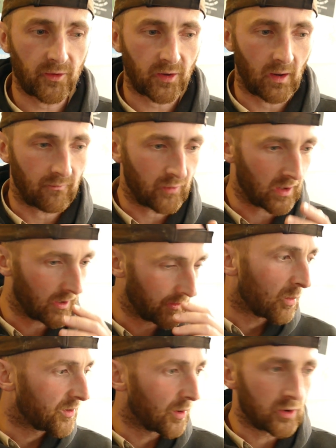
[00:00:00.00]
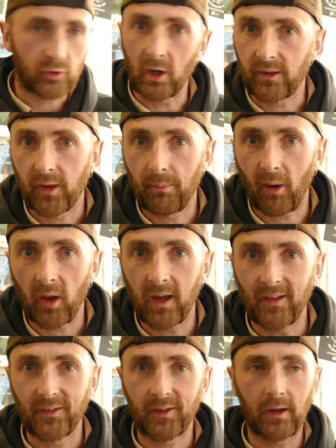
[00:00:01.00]
so I figured we'll do a trick tip on it
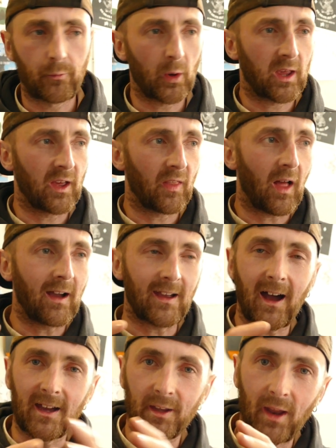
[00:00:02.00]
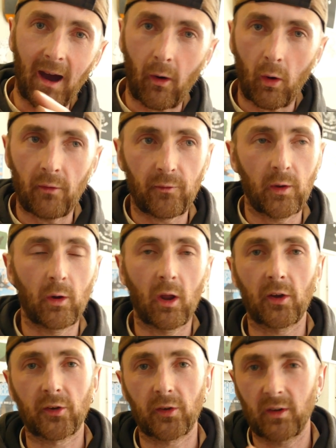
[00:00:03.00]
and see if we can like iron out a few of
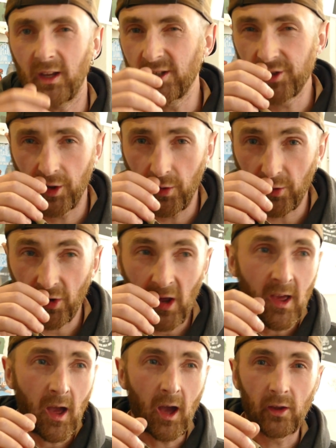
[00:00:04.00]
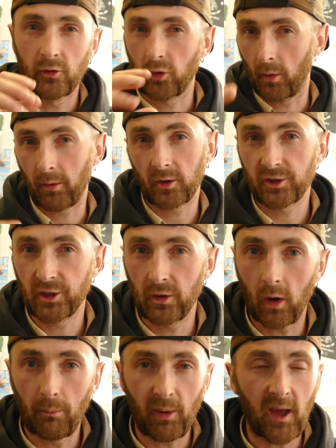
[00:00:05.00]
those issues and
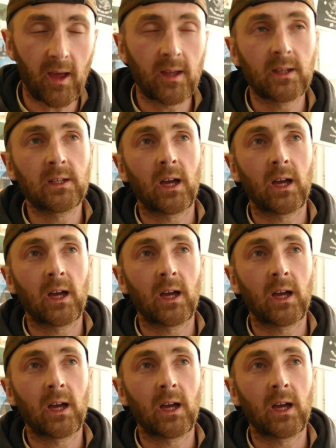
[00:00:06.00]
troubleshoot a bit,